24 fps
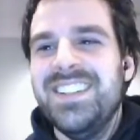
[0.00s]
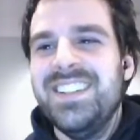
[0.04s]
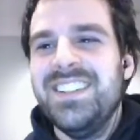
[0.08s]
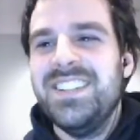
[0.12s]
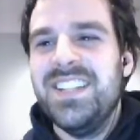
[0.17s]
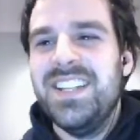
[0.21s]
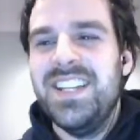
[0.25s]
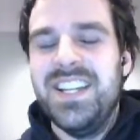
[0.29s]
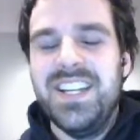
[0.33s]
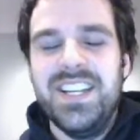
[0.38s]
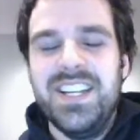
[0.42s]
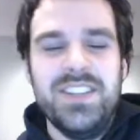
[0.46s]

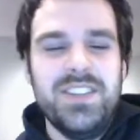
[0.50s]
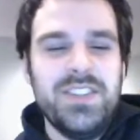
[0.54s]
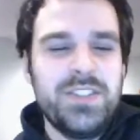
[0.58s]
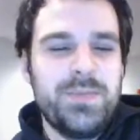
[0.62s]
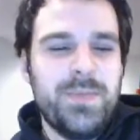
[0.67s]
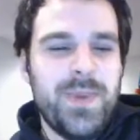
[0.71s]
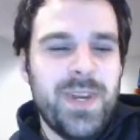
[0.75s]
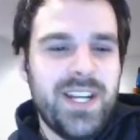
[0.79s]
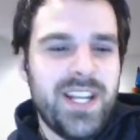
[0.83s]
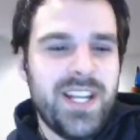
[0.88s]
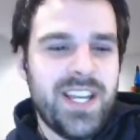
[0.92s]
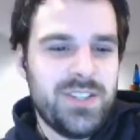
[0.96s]
This
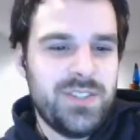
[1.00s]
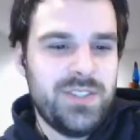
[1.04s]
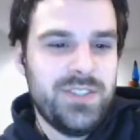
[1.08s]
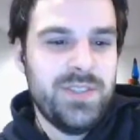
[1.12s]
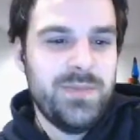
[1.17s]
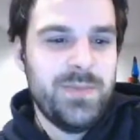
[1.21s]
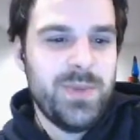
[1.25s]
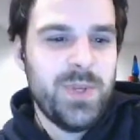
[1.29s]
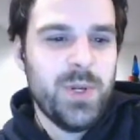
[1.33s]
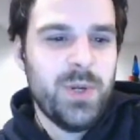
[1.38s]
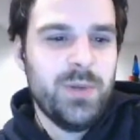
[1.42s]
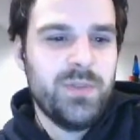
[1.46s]
might
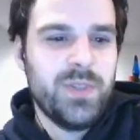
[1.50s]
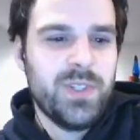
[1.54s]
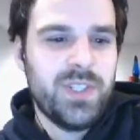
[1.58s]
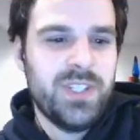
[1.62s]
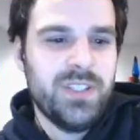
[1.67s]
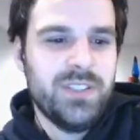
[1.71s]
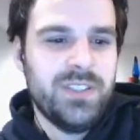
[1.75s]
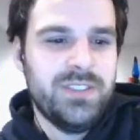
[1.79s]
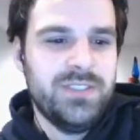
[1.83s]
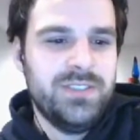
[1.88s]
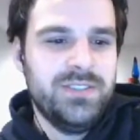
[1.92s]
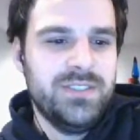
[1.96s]
actually be
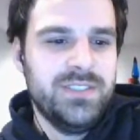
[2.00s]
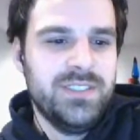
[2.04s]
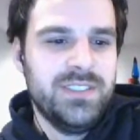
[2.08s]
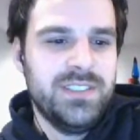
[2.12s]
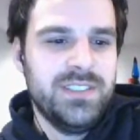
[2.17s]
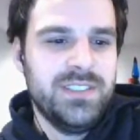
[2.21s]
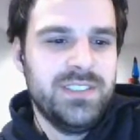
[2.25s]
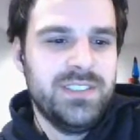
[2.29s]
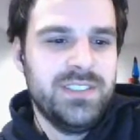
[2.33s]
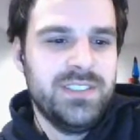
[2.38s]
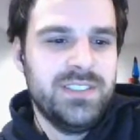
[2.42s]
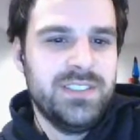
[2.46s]
overkill
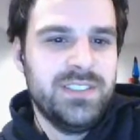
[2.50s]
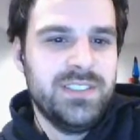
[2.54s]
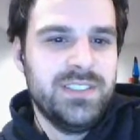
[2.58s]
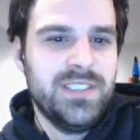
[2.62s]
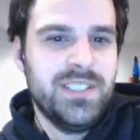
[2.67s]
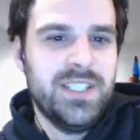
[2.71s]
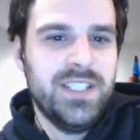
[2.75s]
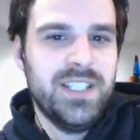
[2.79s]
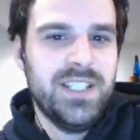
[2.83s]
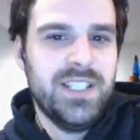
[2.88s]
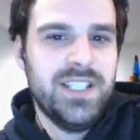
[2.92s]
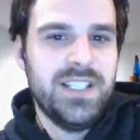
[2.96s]

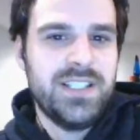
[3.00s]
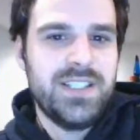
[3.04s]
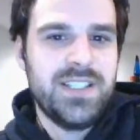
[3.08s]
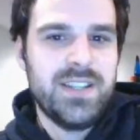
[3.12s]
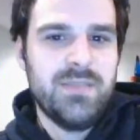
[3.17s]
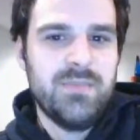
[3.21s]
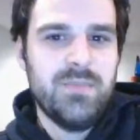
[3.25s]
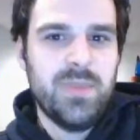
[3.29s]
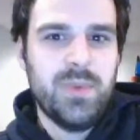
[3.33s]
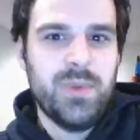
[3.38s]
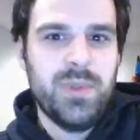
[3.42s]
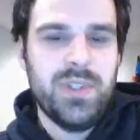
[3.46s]
at
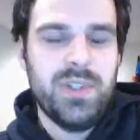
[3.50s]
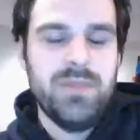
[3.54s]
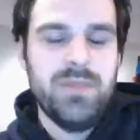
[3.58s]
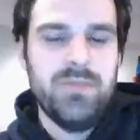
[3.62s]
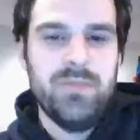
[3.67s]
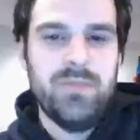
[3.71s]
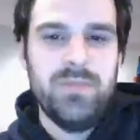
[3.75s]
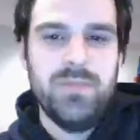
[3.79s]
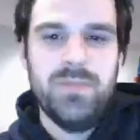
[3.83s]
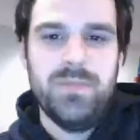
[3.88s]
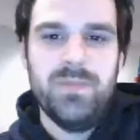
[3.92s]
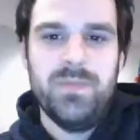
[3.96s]
some point.
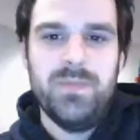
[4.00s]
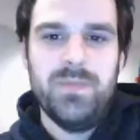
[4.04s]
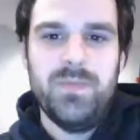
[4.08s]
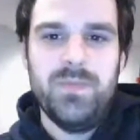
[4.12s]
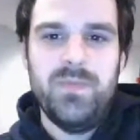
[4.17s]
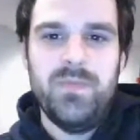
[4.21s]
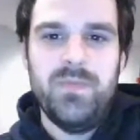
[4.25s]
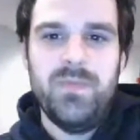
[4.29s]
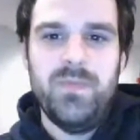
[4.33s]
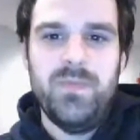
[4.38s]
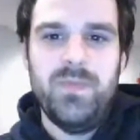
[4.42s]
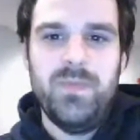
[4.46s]

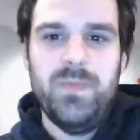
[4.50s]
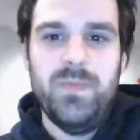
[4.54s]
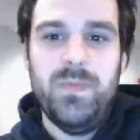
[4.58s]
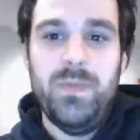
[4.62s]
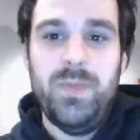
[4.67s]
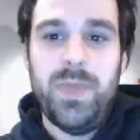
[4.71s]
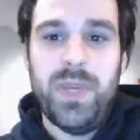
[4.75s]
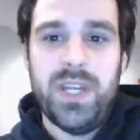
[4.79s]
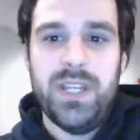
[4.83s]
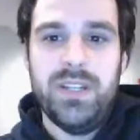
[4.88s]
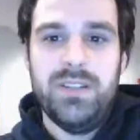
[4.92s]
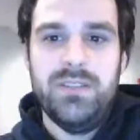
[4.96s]

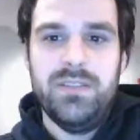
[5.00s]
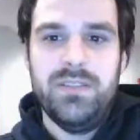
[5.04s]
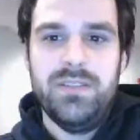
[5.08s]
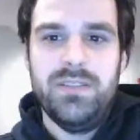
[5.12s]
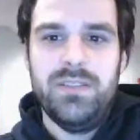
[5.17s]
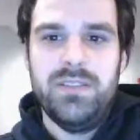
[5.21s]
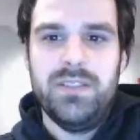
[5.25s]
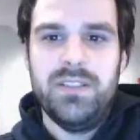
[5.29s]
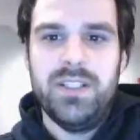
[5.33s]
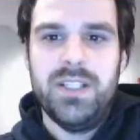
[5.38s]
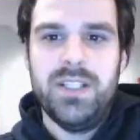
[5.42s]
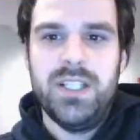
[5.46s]
But
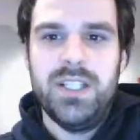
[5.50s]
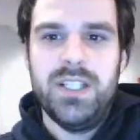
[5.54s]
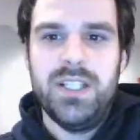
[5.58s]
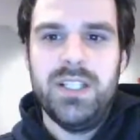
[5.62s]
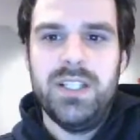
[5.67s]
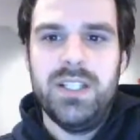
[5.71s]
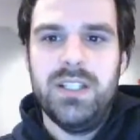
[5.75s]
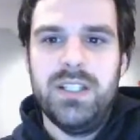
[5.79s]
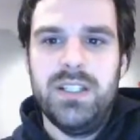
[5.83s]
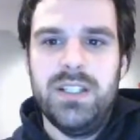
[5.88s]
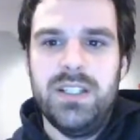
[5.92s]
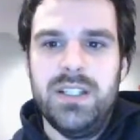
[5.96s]

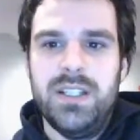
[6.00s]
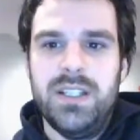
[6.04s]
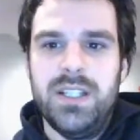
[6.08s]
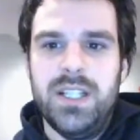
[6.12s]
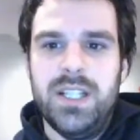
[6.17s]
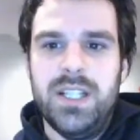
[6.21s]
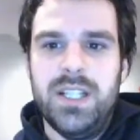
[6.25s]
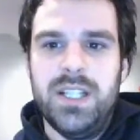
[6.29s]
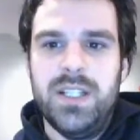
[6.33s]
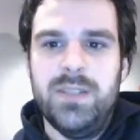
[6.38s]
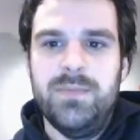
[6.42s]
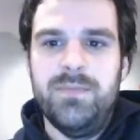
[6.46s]

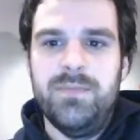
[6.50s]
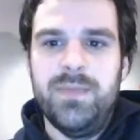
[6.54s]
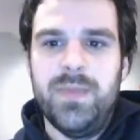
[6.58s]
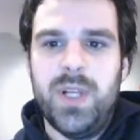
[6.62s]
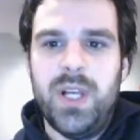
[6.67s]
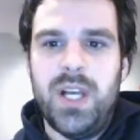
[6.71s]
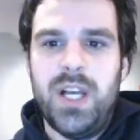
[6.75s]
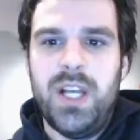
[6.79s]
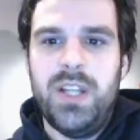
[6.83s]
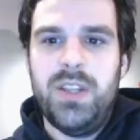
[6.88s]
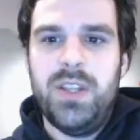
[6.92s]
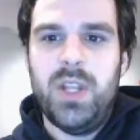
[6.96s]
on
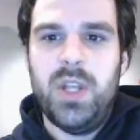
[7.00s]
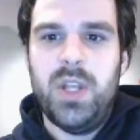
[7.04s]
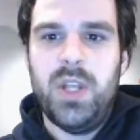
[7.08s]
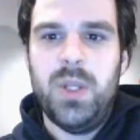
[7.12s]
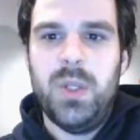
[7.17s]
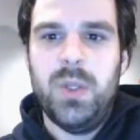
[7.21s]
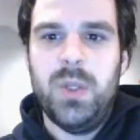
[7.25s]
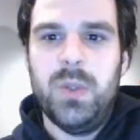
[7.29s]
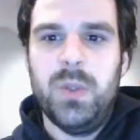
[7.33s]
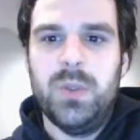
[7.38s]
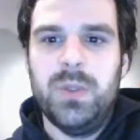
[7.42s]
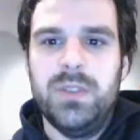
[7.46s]
the
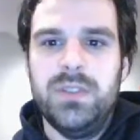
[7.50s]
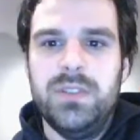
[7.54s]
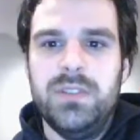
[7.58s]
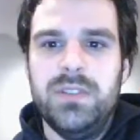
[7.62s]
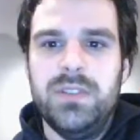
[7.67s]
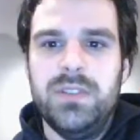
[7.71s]
whole,